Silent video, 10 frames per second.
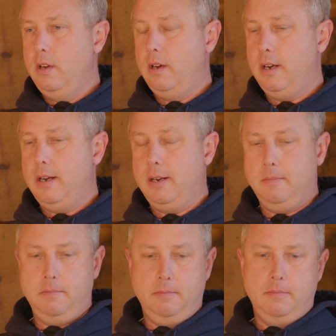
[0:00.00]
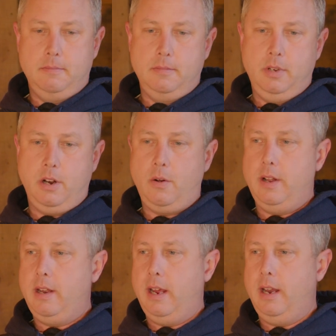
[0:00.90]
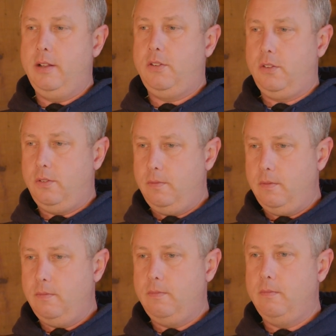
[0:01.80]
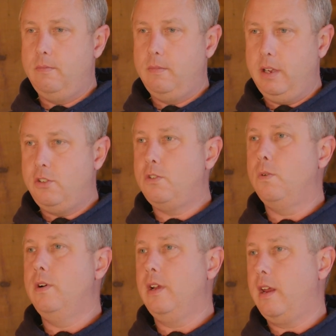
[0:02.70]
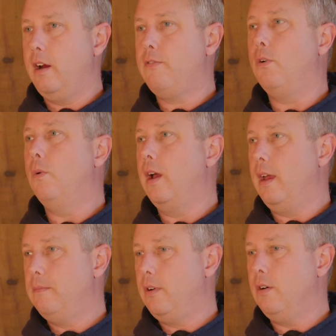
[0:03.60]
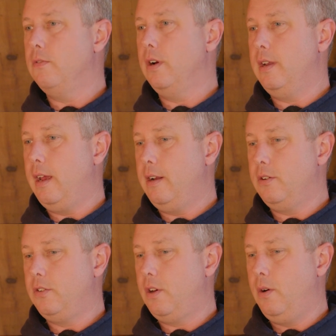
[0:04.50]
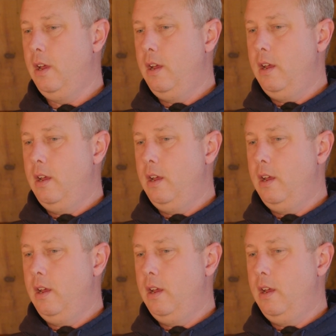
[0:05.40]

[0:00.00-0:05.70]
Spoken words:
you know, and it's stored in a careful way over at Nader. So